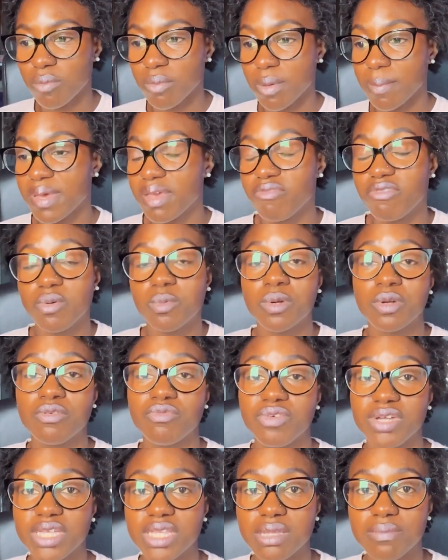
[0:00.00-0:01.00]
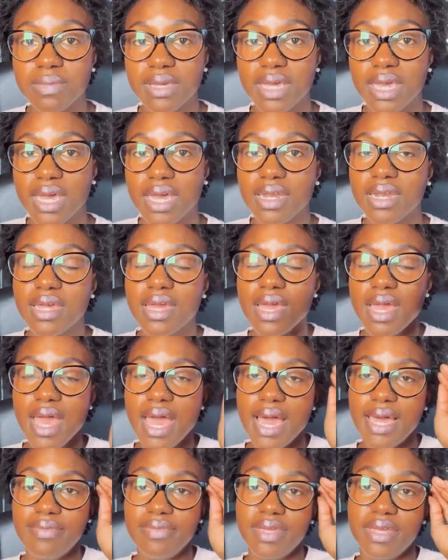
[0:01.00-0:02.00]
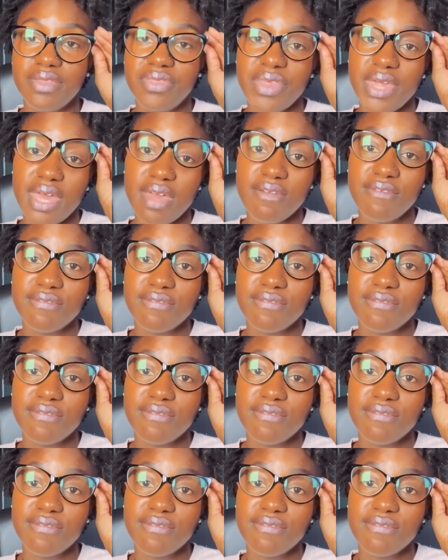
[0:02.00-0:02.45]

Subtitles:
I may really want to read them again, and they're there